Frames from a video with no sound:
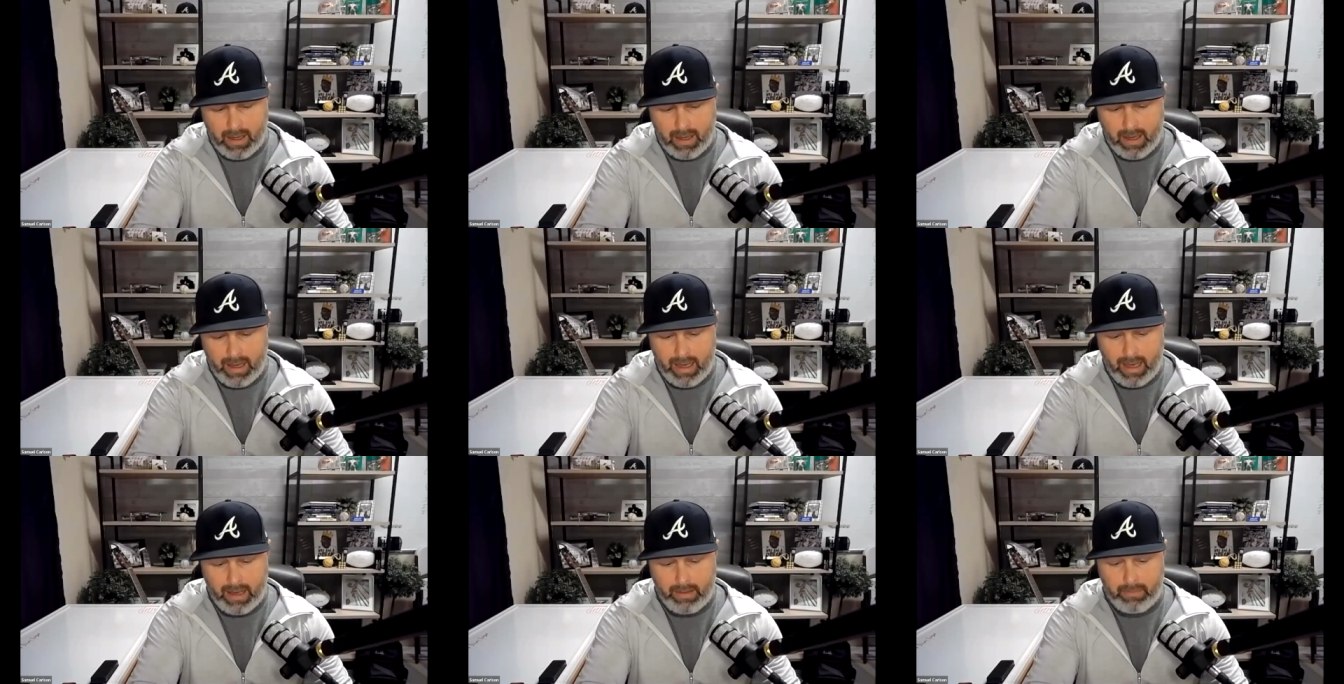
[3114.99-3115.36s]

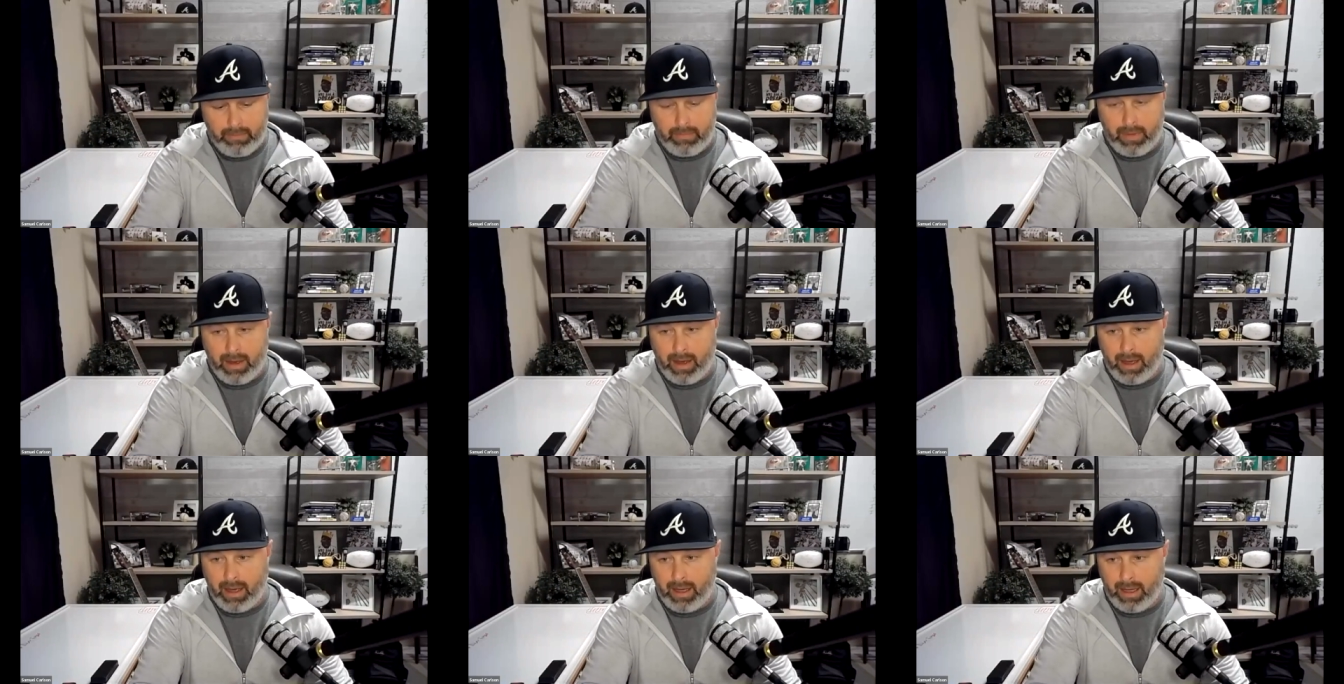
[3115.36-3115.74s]
at
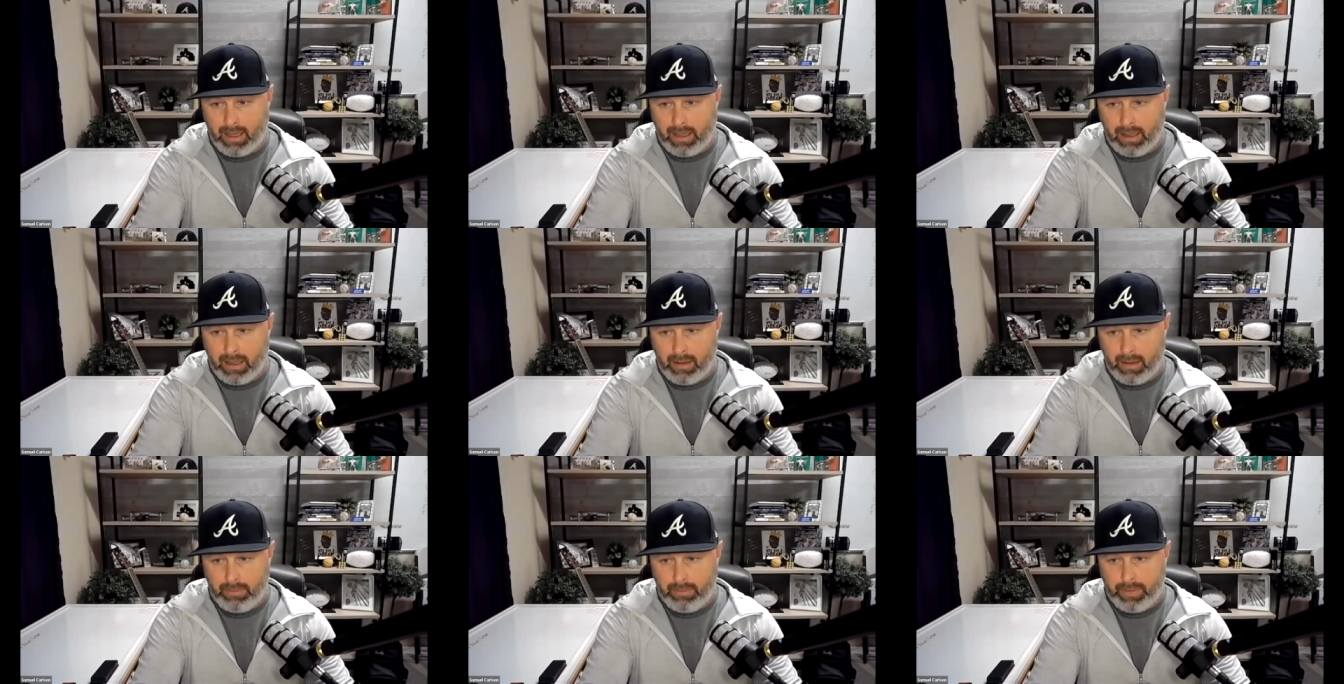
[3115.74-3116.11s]

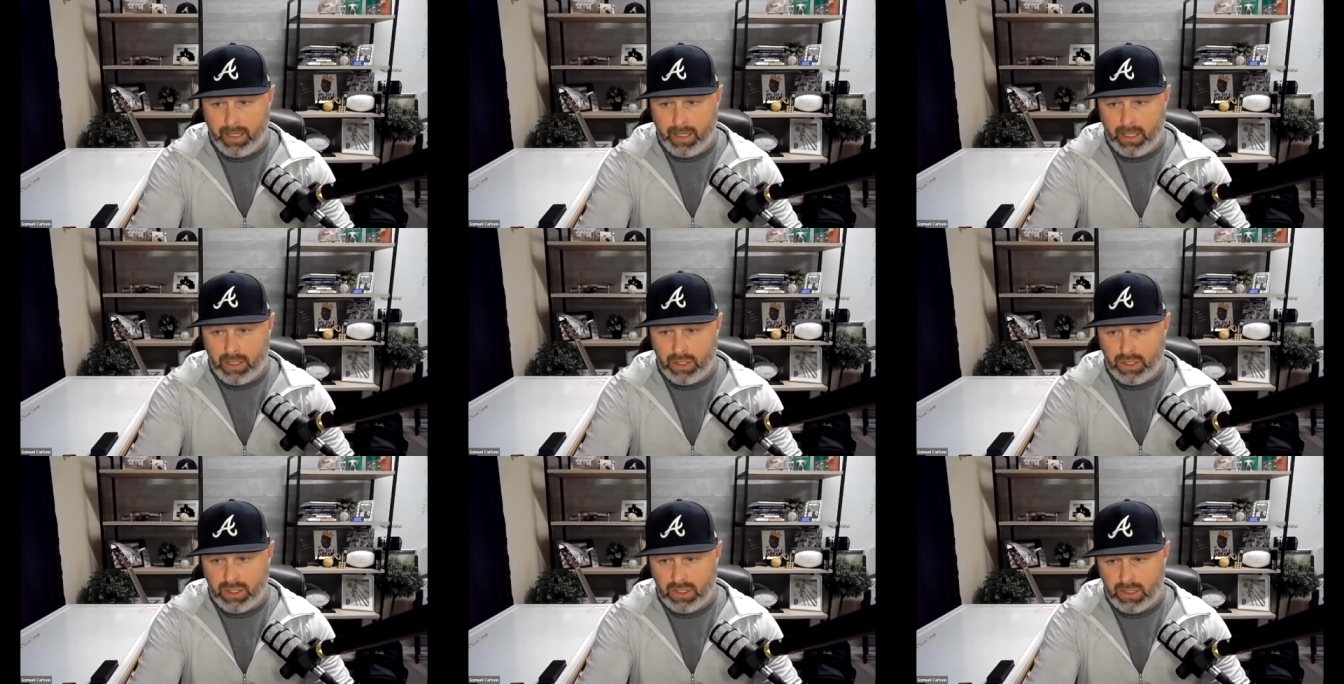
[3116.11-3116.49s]
my
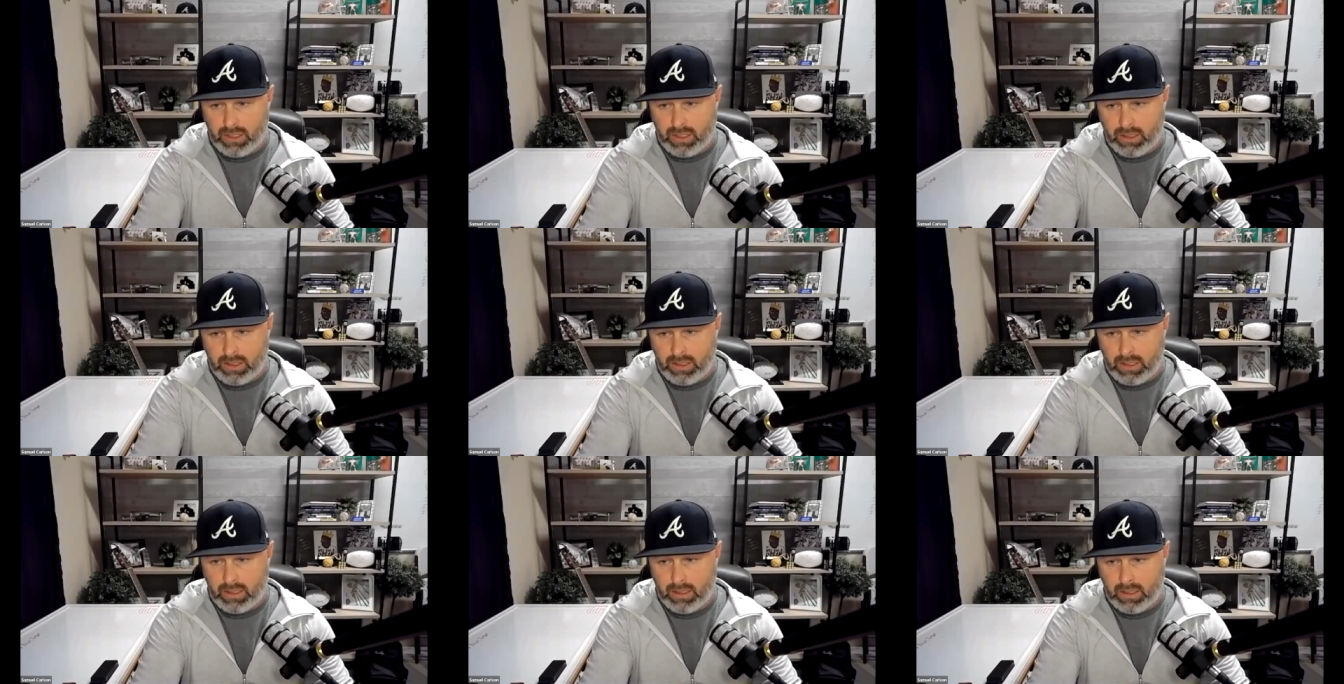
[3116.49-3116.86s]

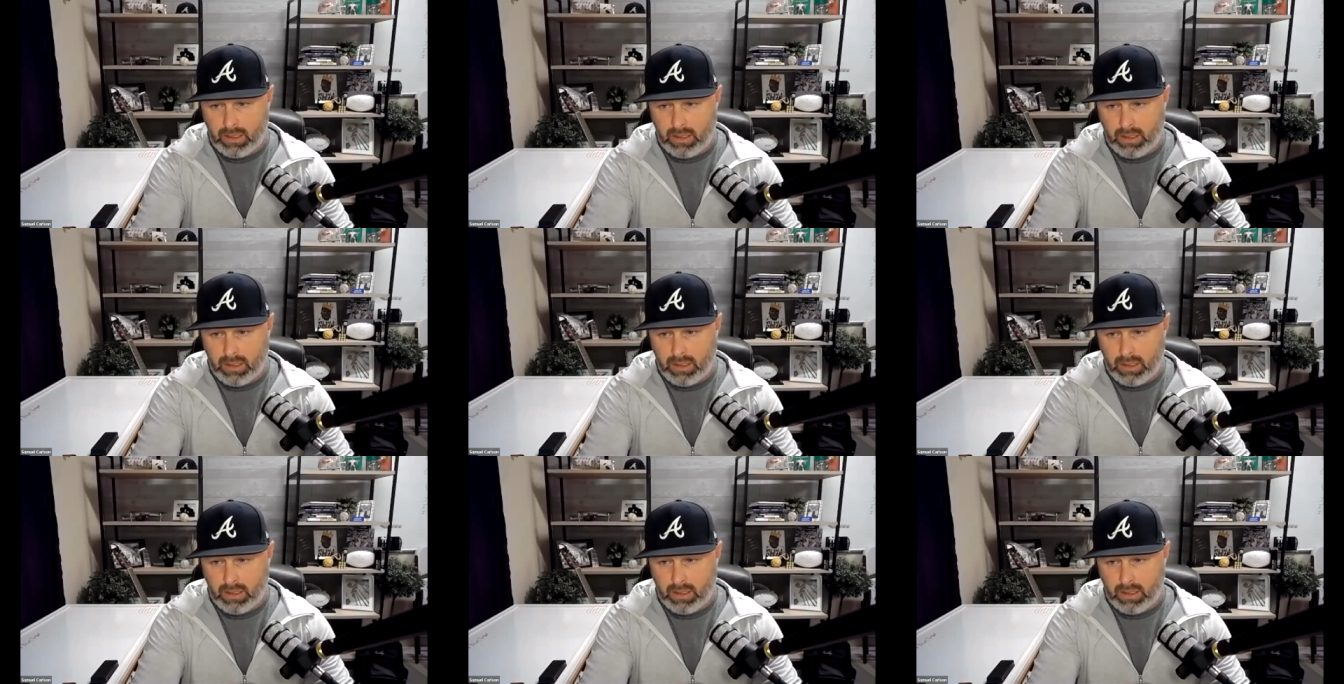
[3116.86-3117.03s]
patient